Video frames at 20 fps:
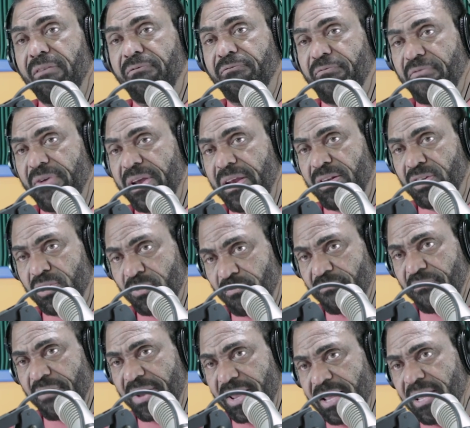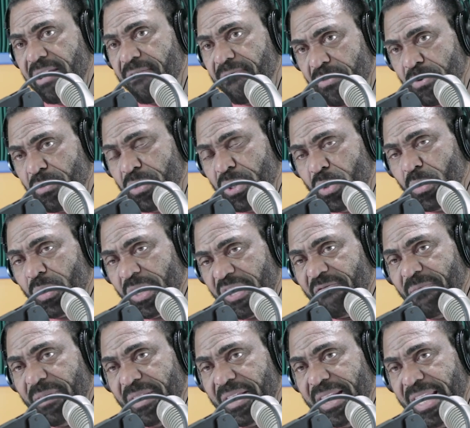three to three, even though you don't
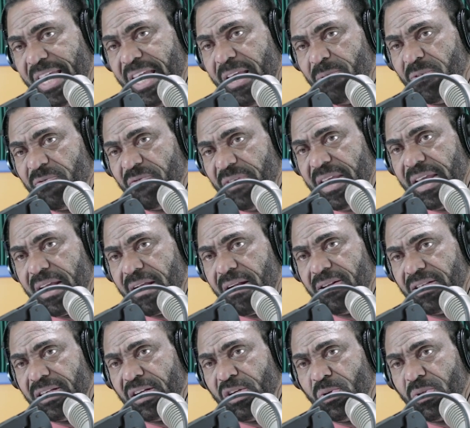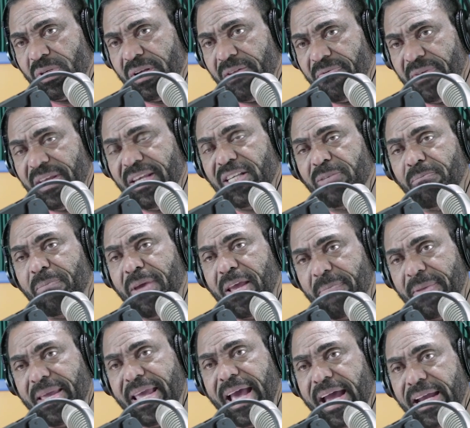give me the names, vehicles that you said these may
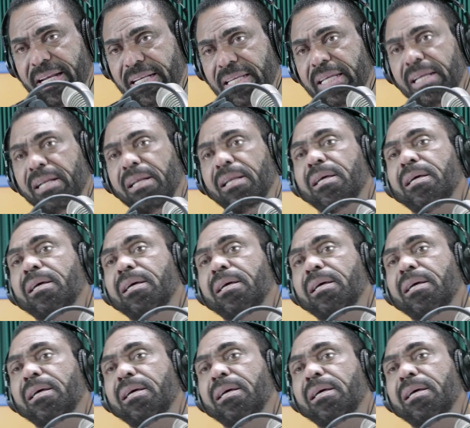be ideal?